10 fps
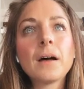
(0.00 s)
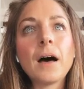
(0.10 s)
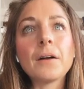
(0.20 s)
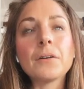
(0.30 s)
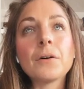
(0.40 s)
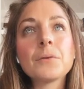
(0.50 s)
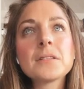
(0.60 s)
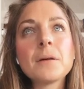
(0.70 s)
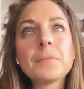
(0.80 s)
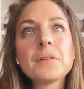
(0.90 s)
I don't know.
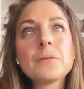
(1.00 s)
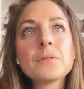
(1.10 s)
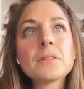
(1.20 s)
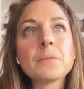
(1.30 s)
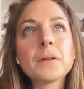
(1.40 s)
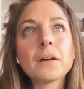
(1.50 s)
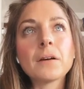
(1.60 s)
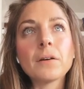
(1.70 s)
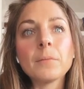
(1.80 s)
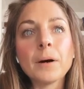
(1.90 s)
It was some
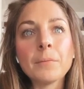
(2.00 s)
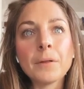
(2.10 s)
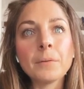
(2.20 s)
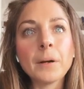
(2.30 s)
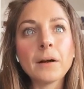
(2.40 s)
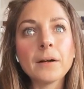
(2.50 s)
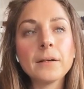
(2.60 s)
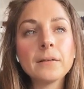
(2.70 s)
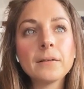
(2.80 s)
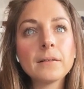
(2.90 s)
kicker about Mother
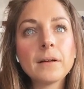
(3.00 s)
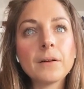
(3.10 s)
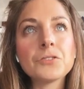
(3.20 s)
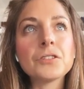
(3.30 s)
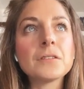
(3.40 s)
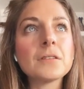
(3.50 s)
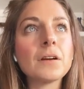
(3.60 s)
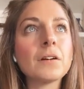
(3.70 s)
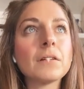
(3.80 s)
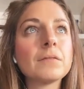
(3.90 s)
Mary, how she's
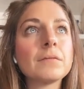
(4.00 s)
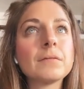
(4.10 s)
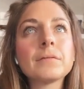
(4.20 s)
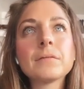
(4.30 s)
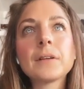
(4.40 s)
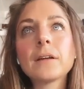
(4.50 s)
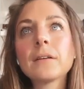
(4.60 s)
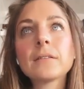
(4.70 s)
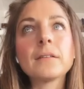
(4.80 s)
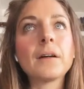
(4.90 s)
here. Yeah,
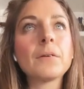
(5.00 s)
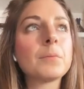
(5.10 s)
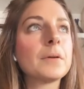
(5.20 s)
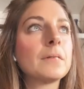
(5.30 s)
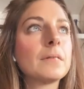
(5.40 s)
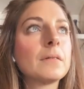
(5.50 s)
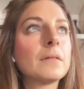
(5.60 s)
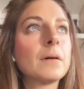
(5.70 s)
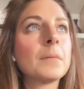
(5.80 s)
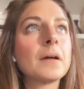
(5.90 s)
it's not open.
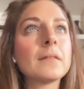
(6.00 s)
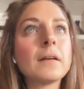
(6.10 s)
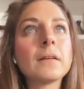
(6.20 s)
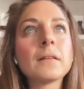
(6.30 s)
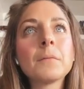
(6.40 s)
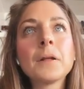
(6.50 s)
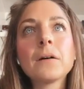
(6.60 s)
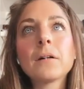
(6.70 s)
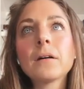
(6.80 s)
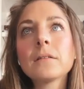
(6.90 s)
I'm not telling them now,
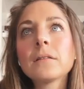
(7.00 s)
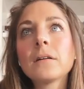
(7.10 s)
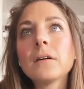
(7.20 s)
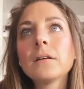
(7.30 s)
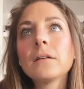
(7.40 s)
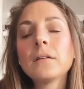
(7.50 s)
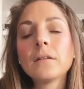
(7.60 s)
guys. Sorry.